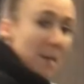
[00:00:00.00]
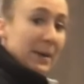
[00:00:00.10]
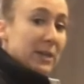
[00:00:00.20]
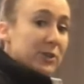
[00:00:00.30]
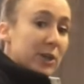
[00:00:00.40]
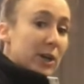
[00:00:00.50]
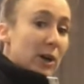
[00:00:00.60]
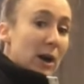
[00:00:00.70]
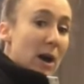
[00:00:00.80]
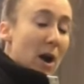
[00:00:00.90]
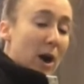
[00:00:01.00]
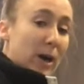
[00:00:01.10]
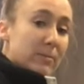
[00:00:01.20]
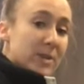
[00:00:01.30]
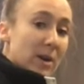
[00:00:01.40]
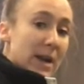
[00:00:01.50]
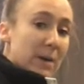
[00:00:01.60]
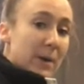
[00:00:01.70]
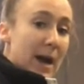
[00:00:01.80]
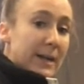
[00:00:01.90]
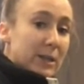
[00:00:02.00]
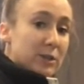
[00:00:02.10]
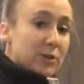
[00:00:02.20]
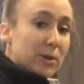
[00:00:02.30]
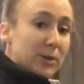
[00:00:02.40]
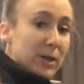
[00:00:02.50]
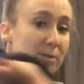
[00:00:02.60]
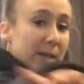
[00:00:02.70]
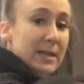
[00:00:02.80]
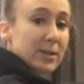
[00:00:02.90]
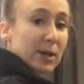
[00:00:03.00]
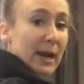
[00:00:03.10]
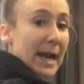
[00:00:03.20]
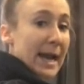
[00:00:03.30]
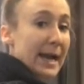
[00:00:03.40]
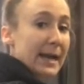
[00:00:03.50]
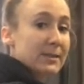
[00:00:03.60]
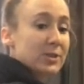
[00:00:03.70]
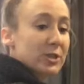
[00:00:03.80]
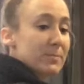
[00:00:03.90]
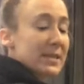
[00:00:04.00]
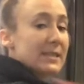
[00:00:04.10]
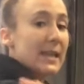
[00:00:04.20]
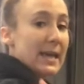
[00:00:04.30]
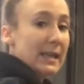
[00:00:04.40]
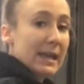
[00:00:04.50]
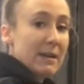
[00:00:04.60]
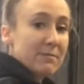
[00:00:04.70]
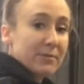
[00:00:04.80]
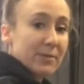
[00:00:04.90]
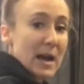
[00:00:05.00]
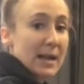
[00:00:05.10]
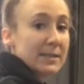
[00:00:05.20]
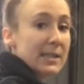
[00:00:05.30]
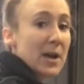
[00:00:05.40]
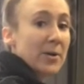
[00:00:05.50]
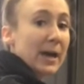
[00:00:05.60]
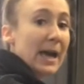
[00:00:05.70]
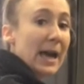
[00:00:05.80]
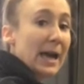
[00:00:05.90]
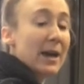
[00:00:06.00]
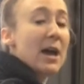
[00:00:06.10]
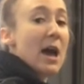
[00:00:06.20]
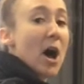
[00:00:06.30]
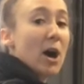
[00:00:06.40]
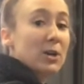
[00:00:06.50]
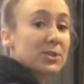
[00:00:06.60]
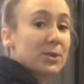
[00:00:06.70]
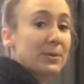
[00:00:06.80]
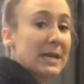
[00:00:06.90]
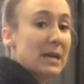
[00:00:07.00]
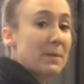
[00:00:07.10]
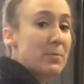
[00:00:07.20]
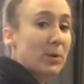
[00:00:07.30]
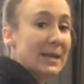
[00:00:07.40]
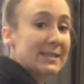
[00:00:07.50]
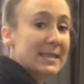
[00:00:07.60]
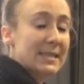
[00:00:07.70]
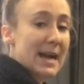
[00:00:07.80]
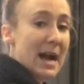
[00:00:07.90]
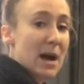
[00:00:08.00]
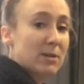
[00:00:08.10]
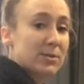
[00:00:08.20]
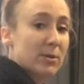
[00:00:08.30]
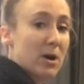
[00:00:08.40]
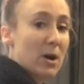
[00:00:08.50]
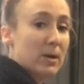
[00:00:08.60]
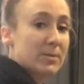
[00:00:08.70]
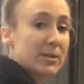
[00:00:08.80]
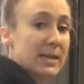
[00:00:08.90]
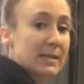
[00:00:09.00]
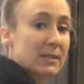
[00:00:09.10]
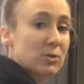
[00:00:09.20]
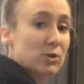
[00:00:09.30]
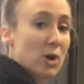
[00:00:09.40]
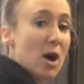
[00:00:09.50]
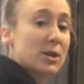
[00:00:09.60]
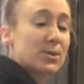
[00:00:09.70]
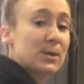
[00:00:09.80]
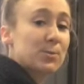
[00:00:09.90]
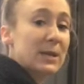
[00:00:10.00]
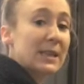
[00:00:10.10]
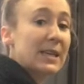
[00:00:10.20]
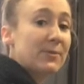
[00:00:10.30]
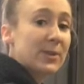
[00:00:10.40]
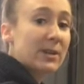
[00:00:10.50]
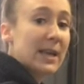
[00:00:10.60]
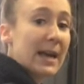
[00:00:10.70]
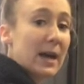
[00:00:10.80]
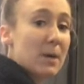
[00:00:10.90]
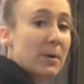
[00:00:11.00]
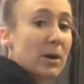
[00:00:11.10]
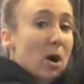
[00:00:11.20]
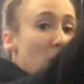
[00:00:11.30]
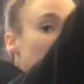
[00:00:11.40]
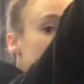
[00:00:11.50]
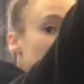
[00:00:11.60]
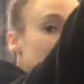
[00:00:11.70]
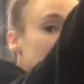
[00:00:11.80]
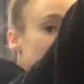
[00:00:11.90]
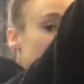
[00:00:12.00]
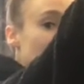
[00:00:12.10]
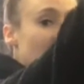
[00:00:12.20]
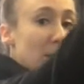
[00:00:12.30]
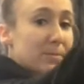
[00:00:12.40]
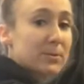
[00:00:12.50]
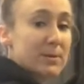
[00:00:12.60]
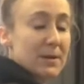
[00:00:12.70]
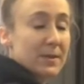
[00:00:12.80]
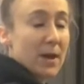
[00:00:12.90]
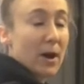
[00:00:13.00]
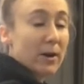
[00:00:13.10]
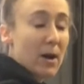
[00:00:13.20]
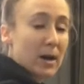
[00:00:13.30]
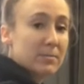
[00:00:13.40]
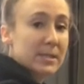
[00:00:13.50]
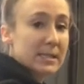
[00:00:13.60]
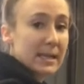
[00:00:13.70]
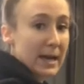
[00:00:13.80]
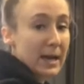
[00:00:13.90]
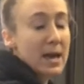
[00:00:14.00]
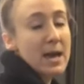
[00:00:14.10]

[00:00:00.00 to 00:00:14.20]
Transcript: make sure your arms are not behind your shoulders. Okay, so your hands should be slightly in front, okay? Also, we need to be pressing down so our arms are nice and strong. So as we lift our leg up, our arms also don't go up. So we want our arms to stay